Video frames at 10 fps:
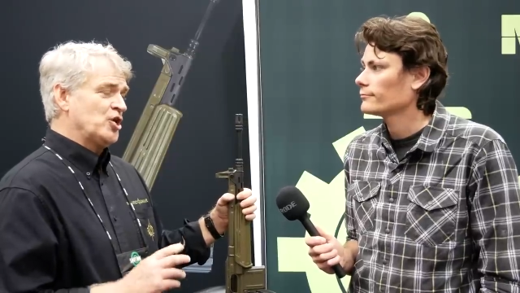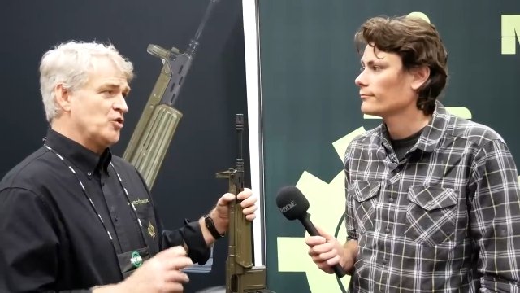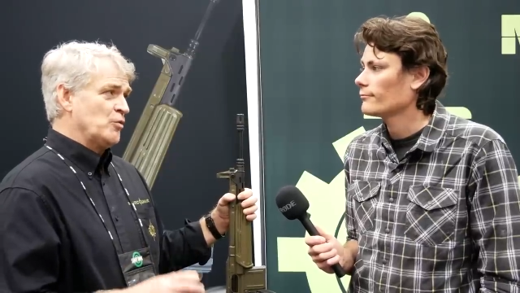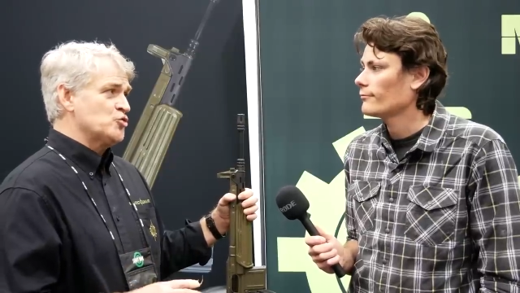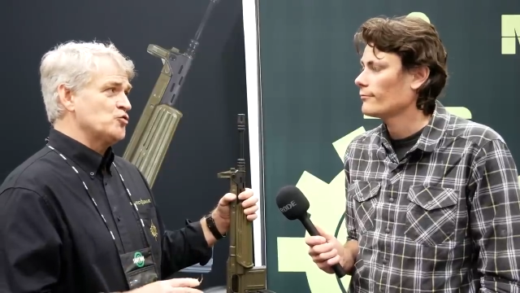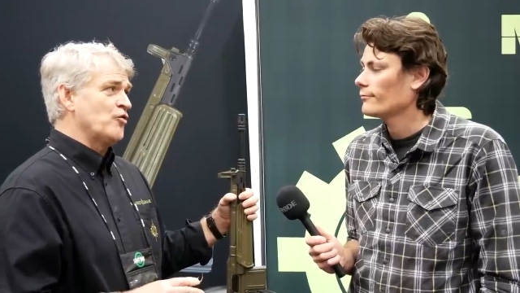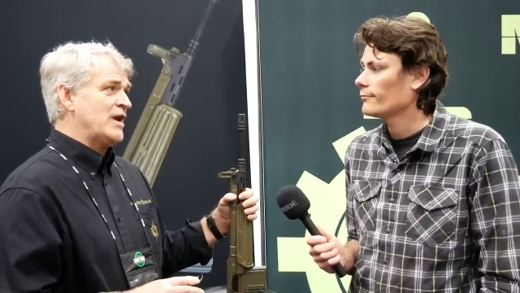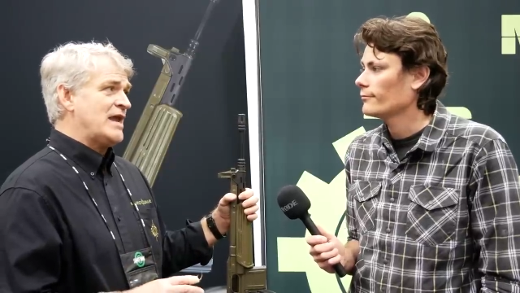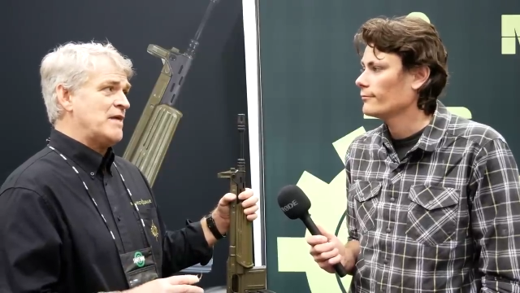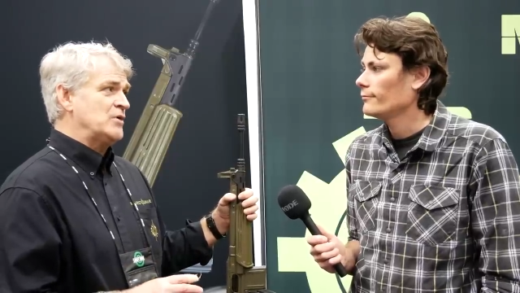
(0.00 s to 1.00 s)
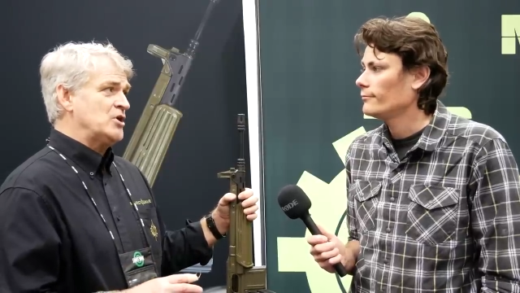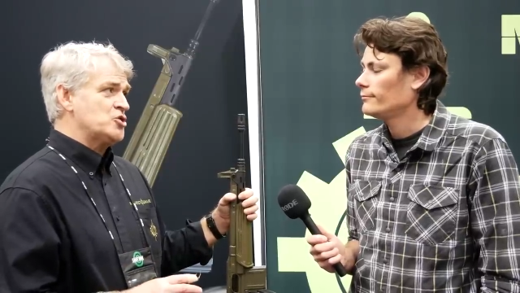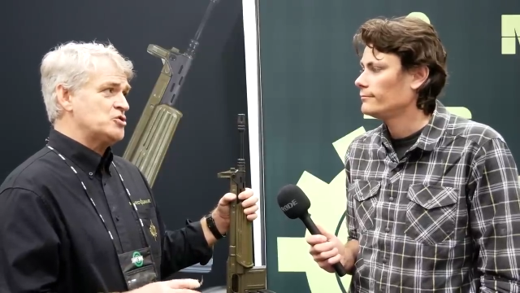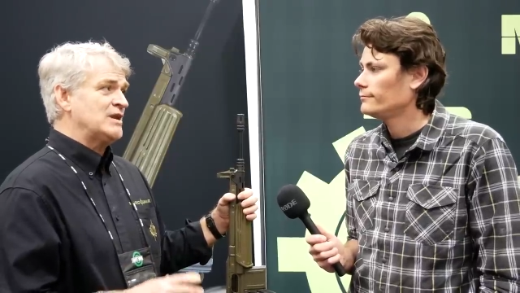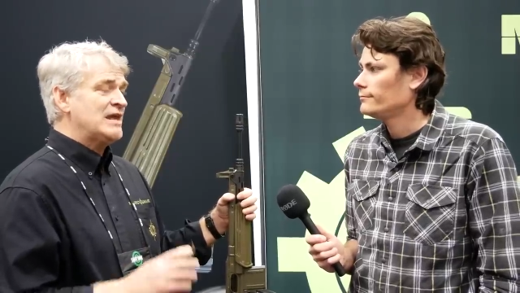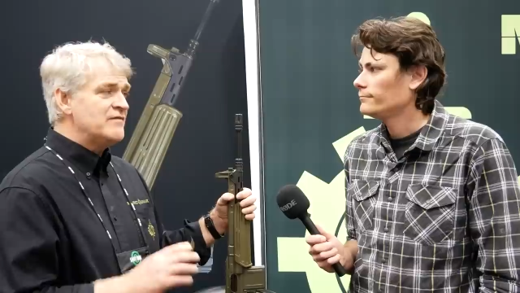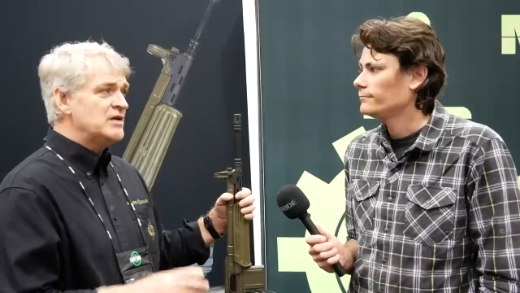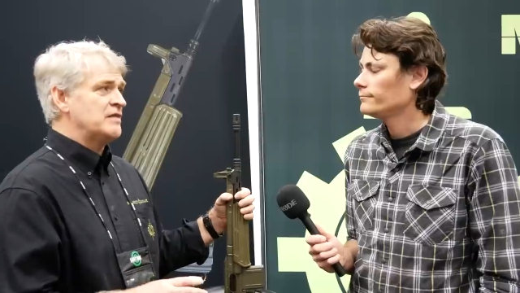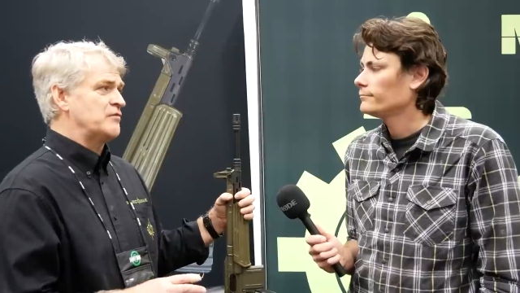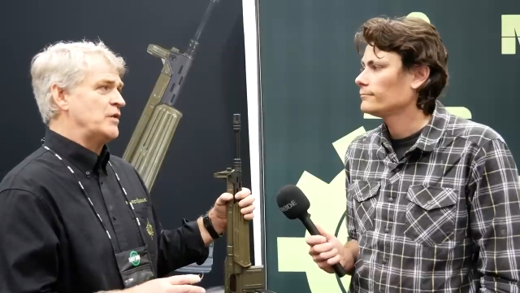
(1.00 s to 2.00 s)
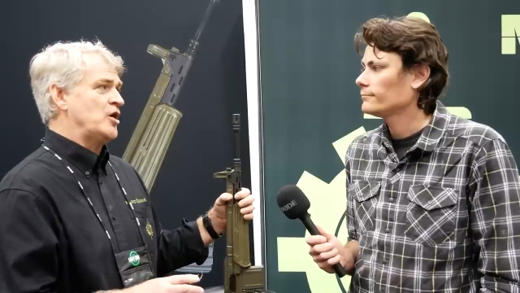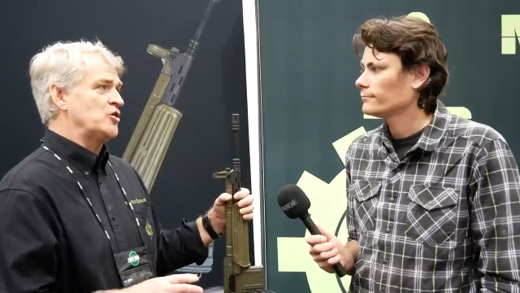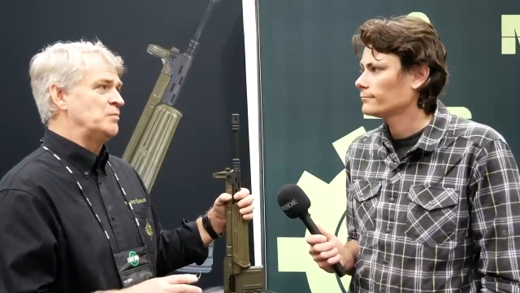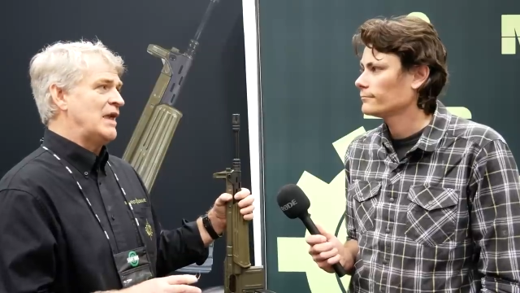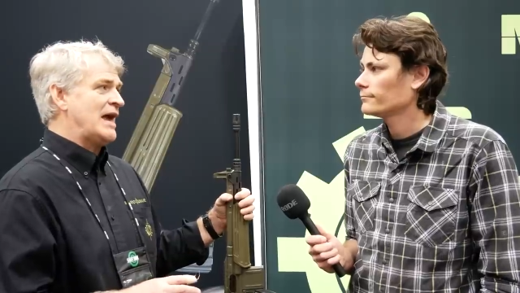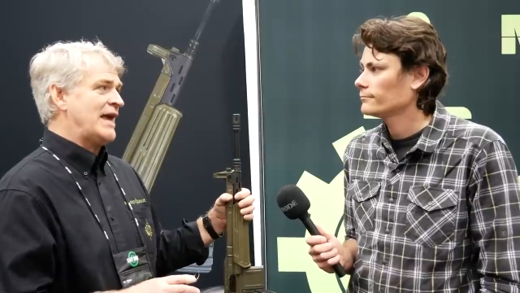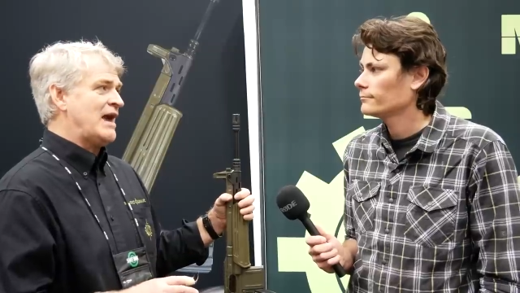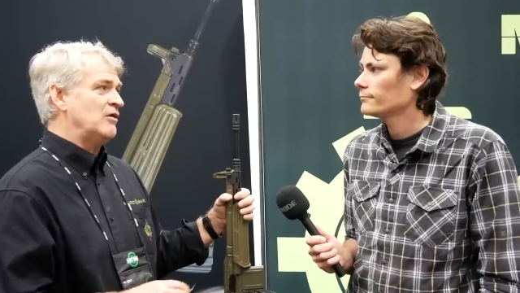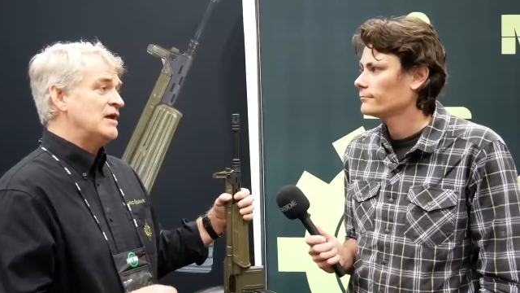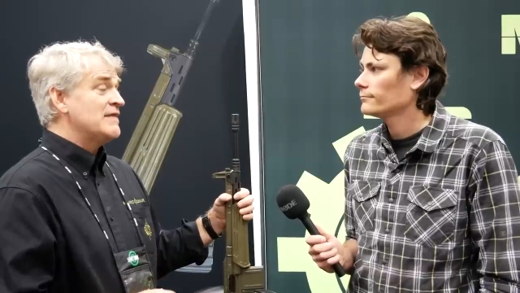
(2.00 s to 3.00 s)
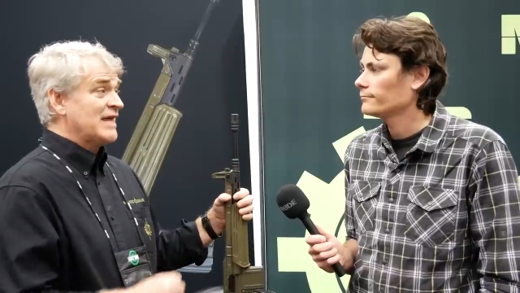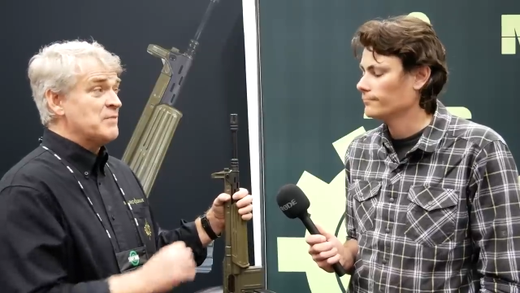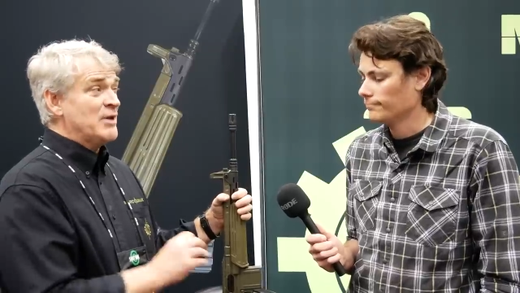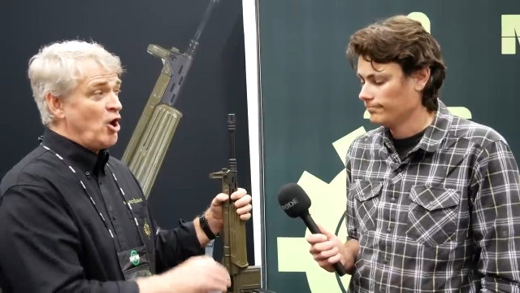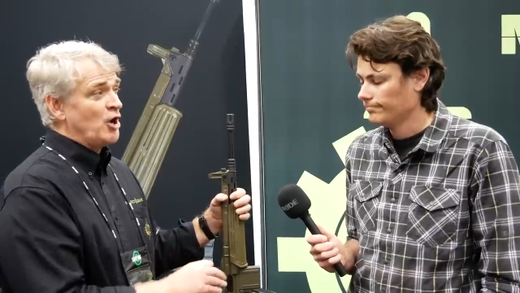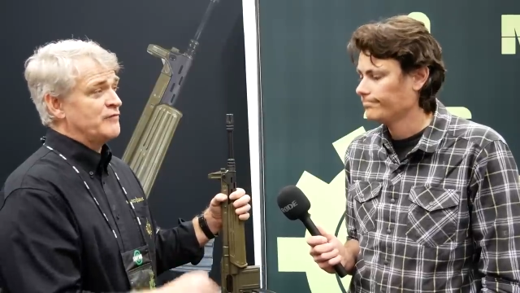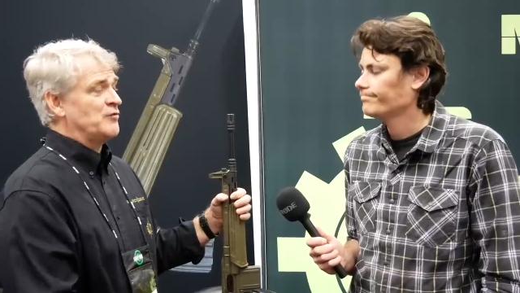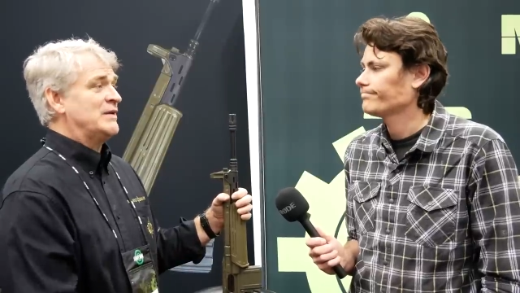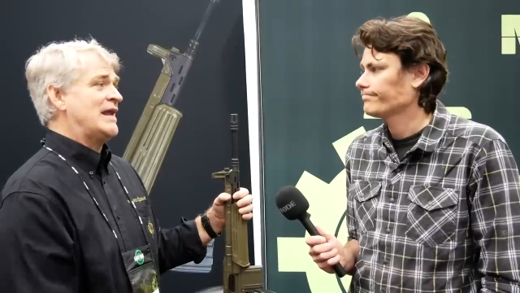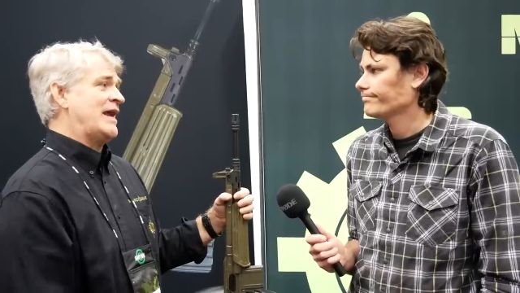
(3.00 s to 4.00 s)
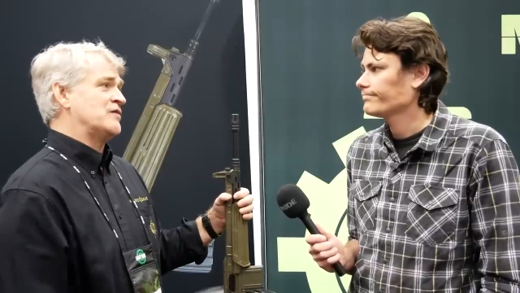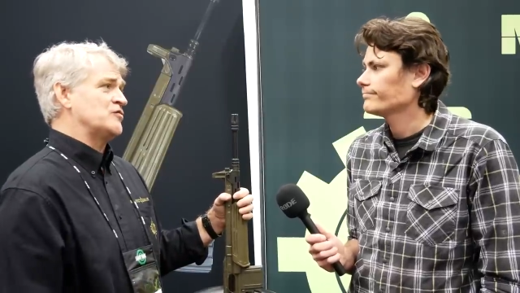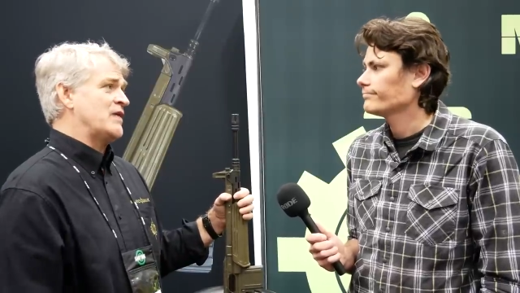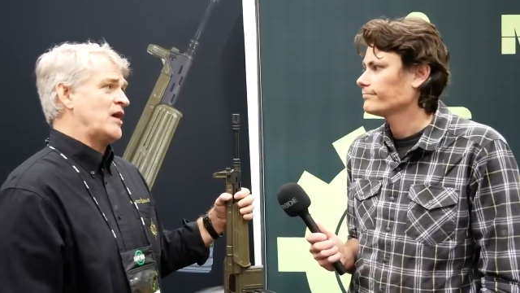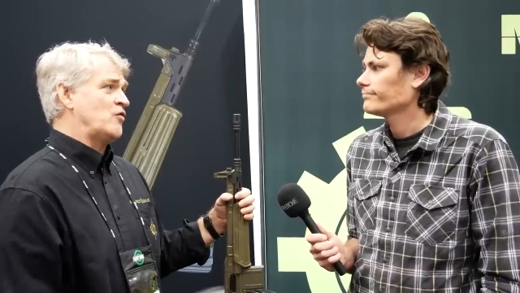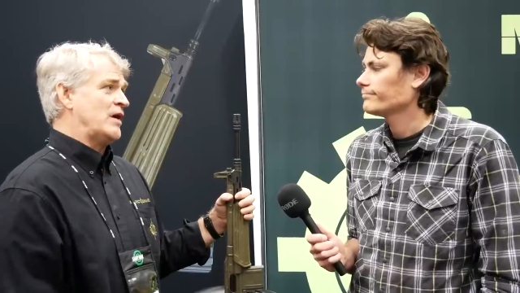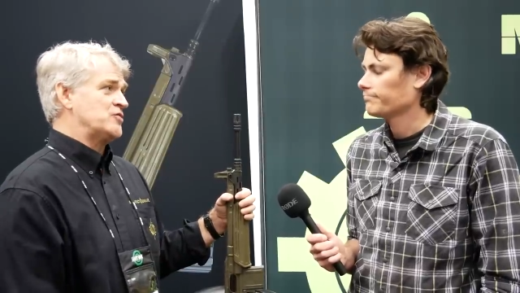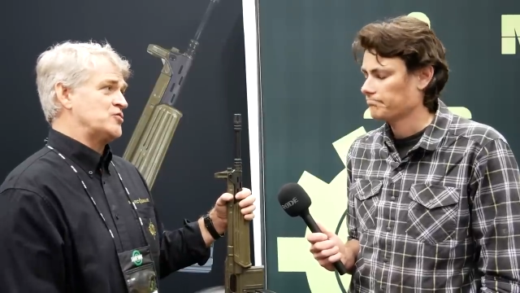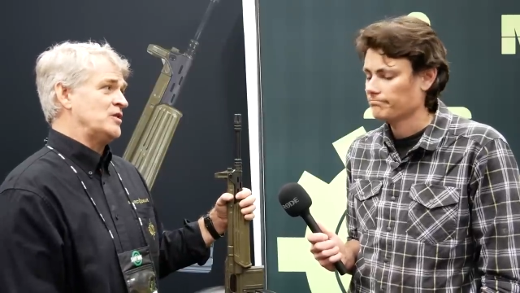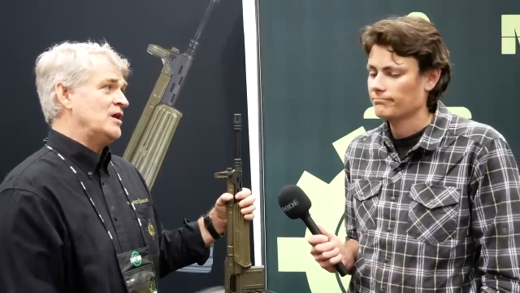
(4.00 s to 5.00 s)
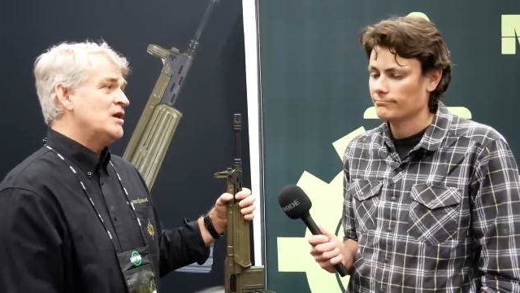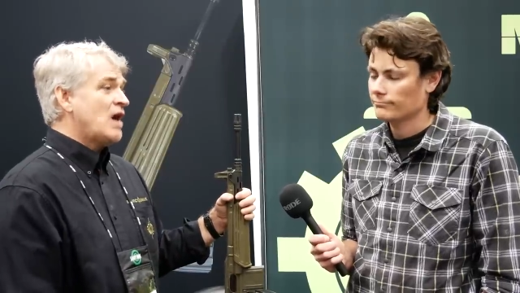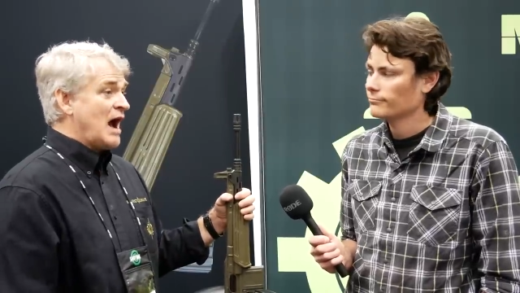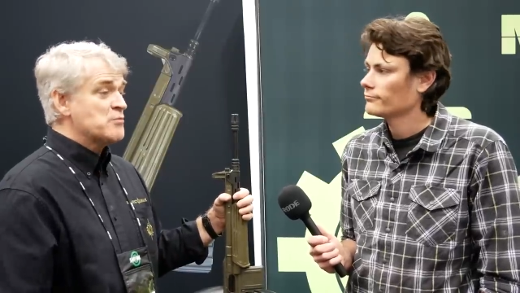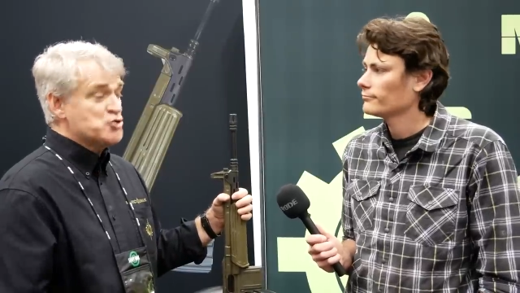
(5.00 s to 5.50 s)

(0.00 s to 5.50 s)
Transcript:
Speaker 1: in commercial grade ammunition, even in 300 blackout, that it'd be hard for me to answer that question. I'm